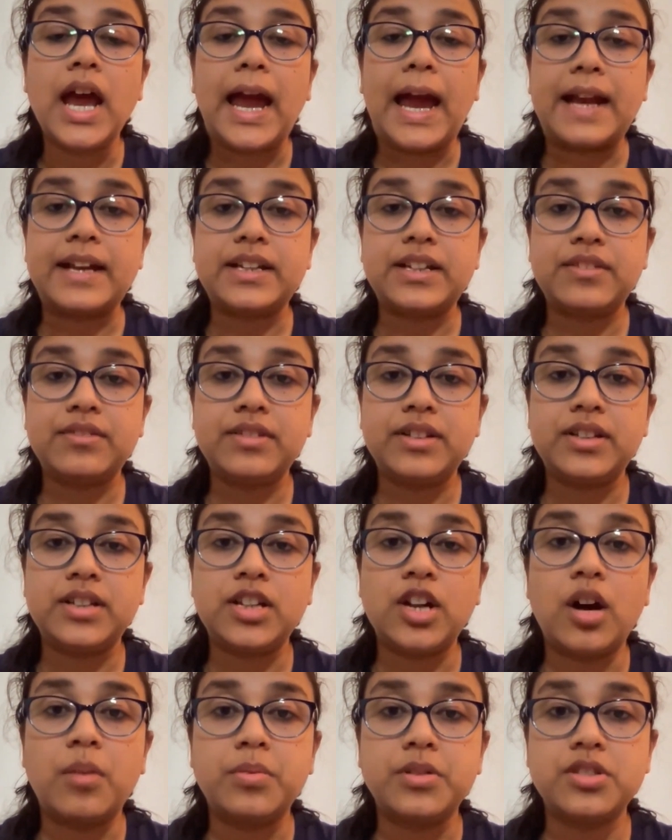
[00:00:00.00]

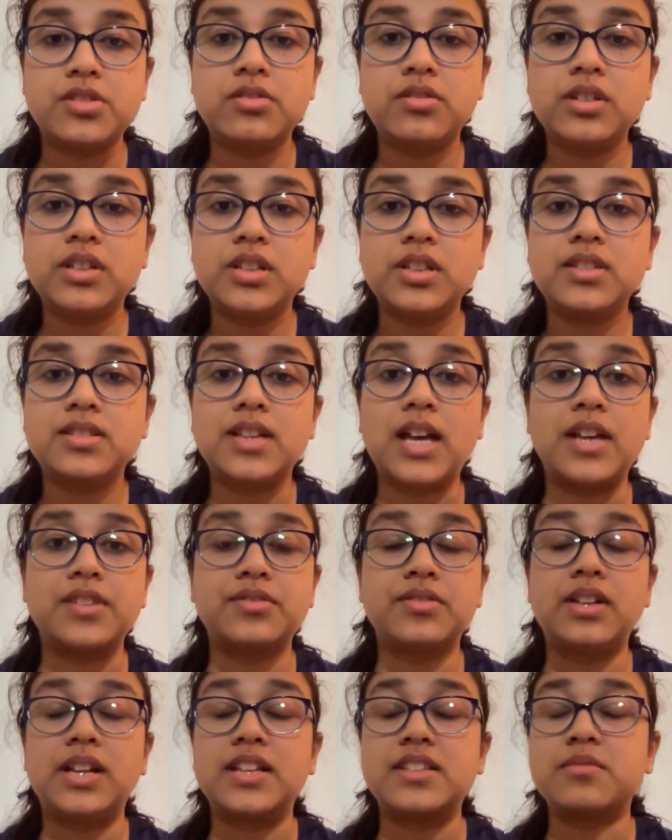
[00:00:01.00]
activity opportunities
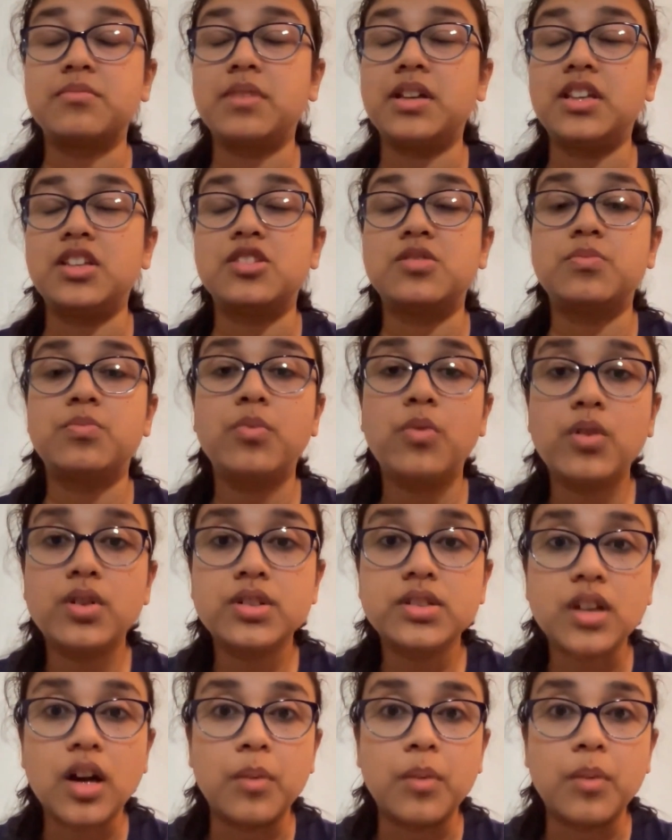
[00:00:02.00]
as well as many sports